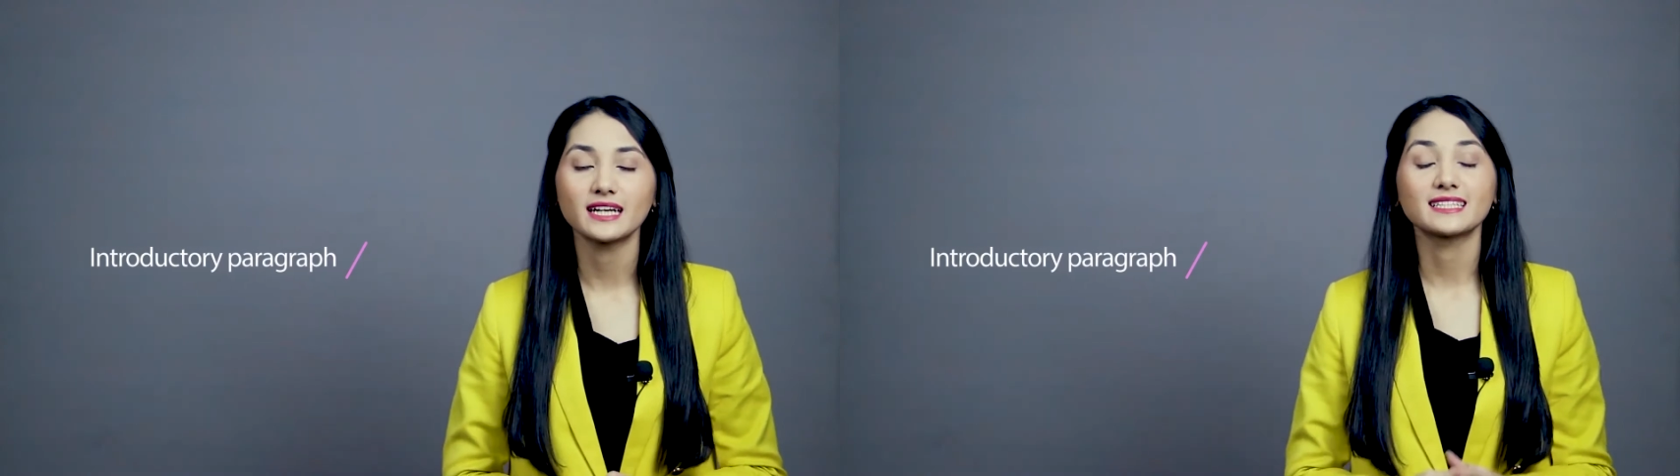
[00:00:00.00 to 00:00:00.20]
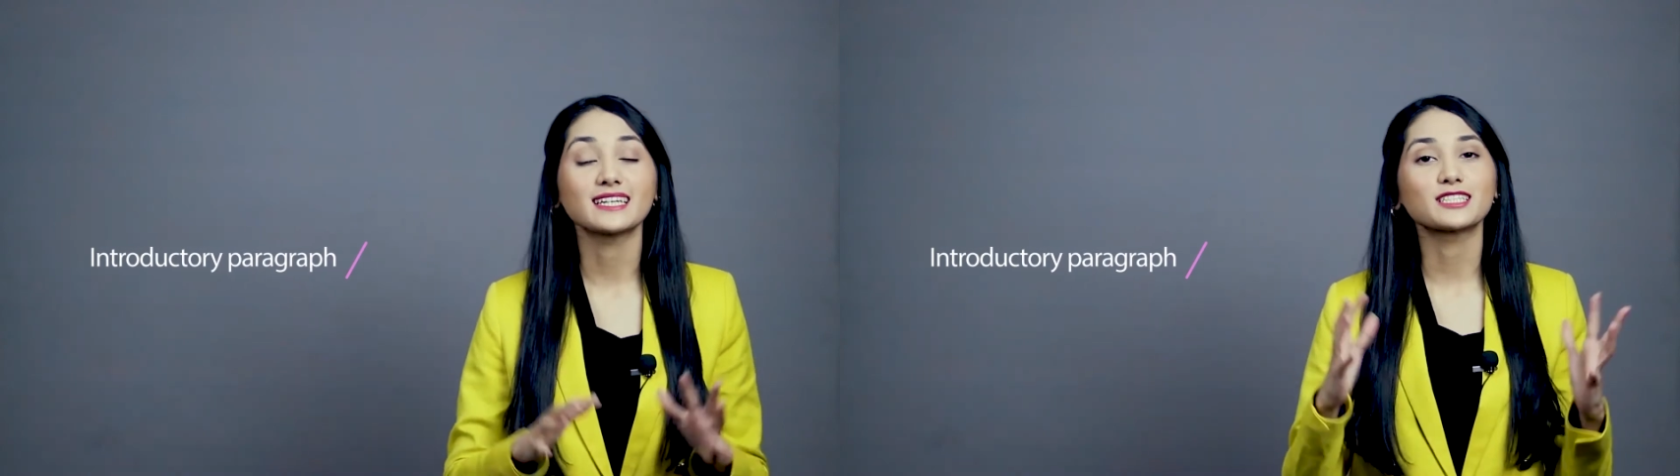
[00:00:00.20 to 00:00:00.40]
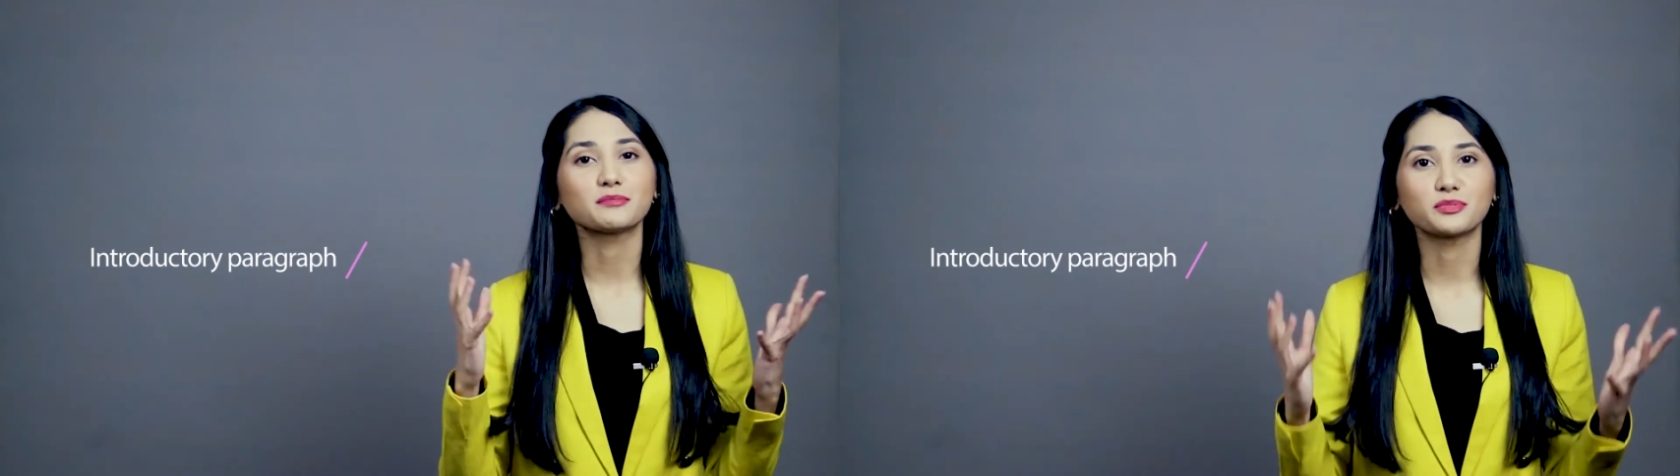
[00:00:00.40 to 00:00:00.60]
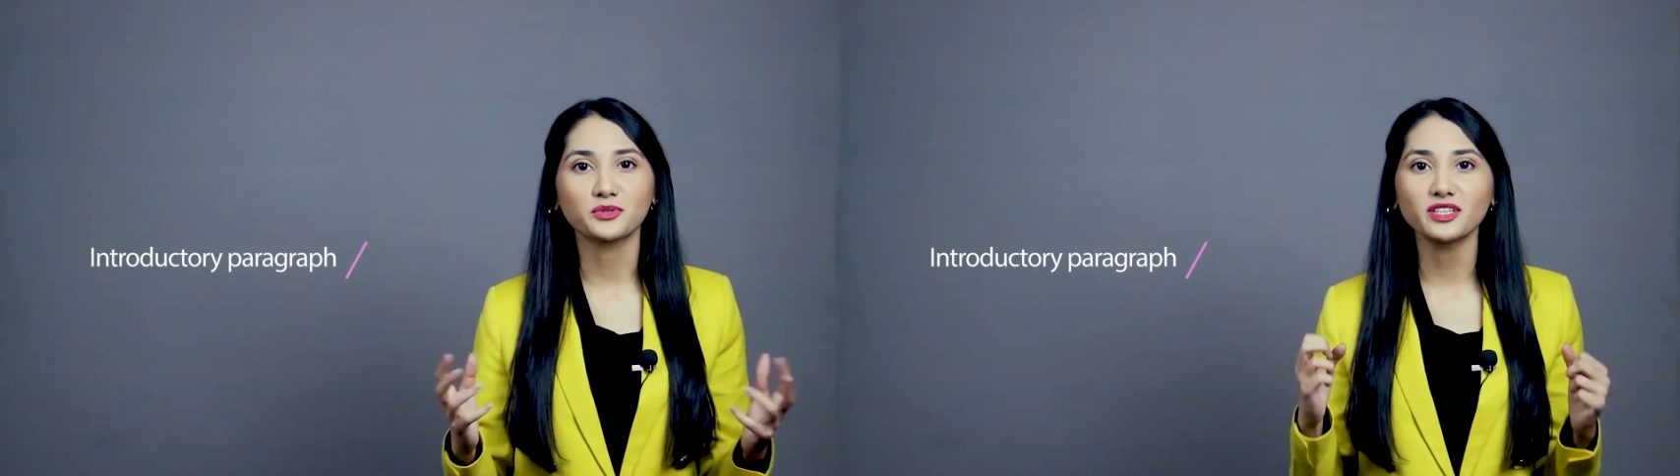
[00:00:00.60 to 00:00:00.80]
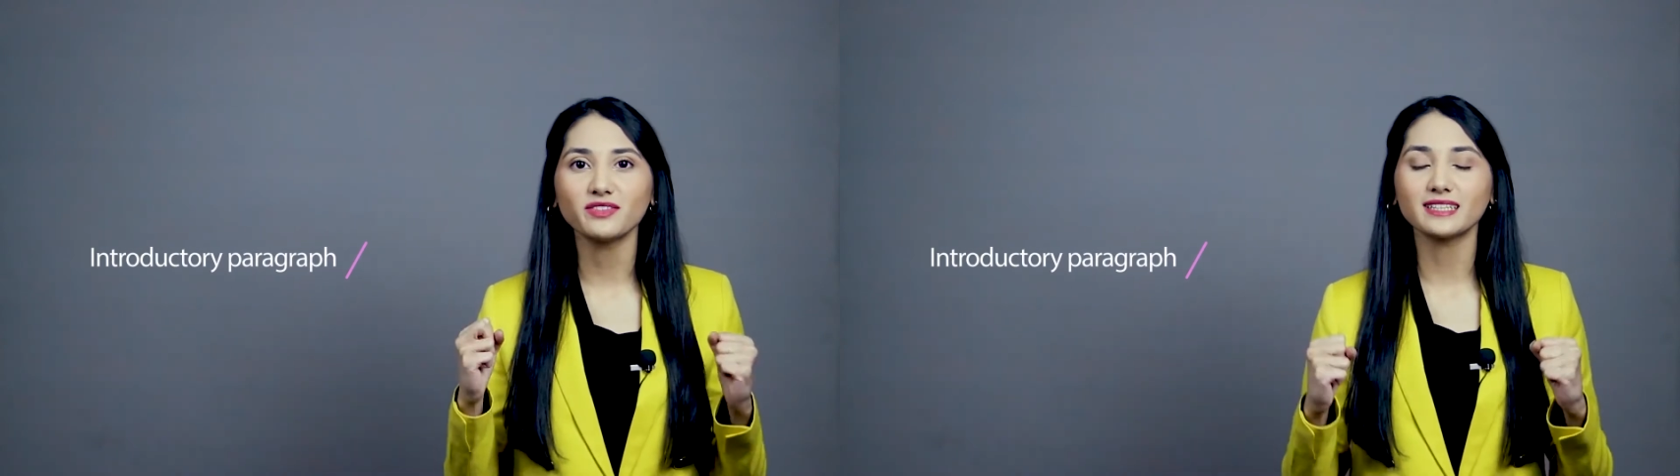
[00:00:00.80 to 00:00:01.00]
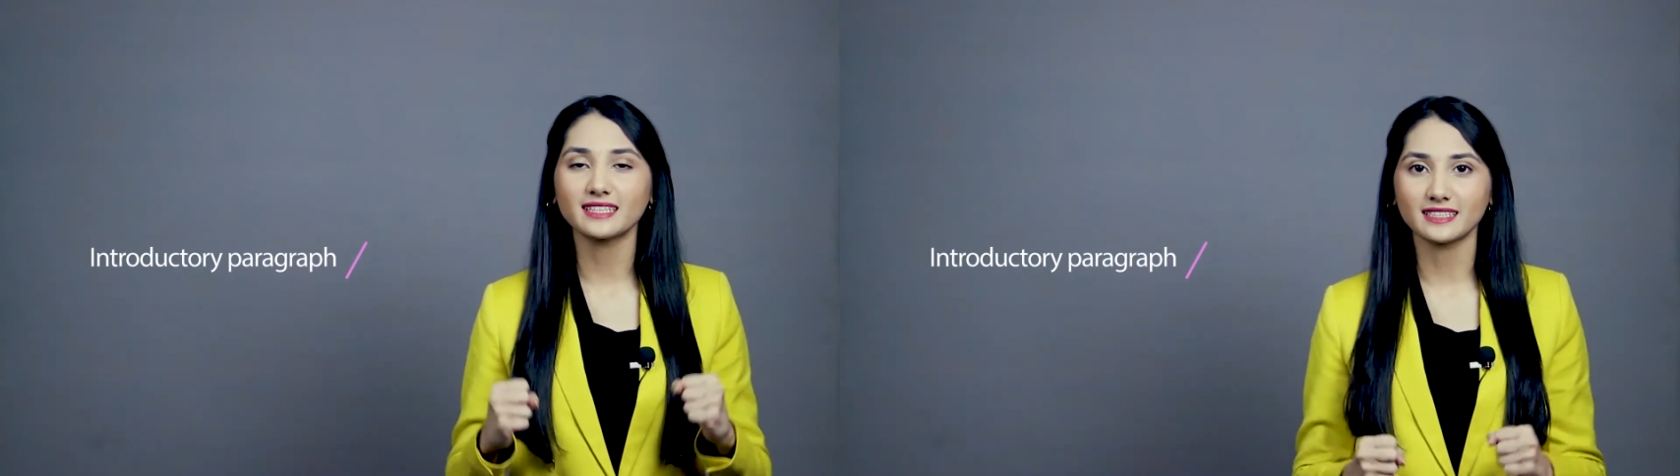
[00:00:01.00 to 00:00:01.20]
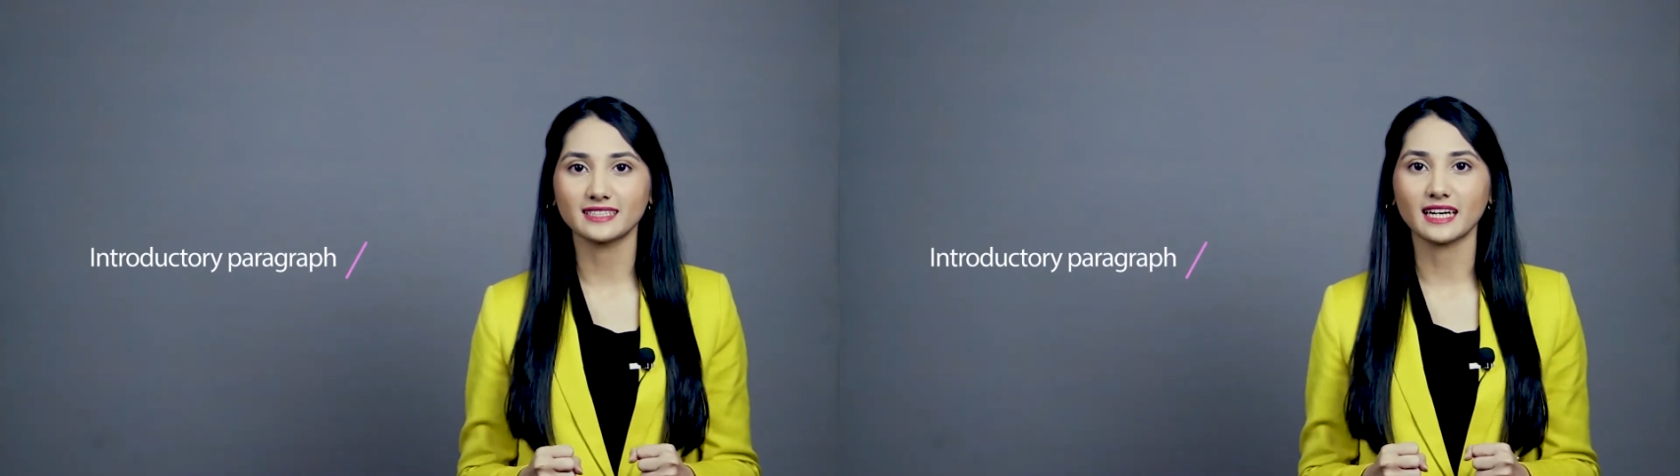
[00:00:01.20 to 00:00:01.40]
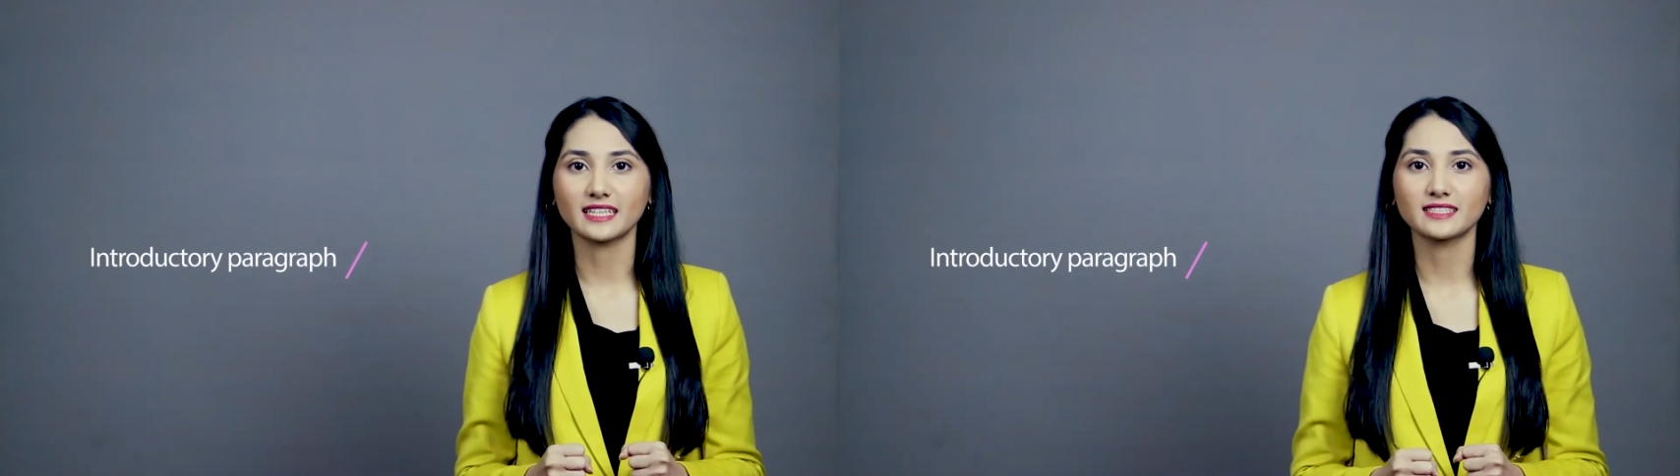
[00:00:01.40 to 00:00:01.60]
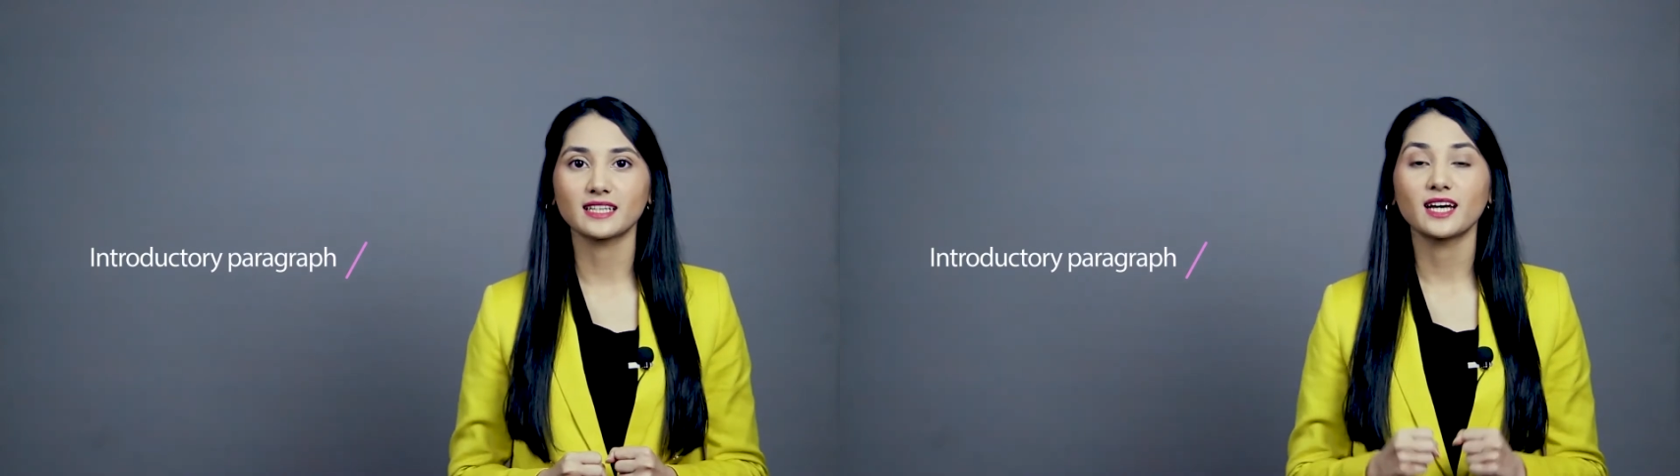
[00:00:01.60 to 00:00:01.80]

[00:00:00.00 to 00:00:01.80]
that is brief and concise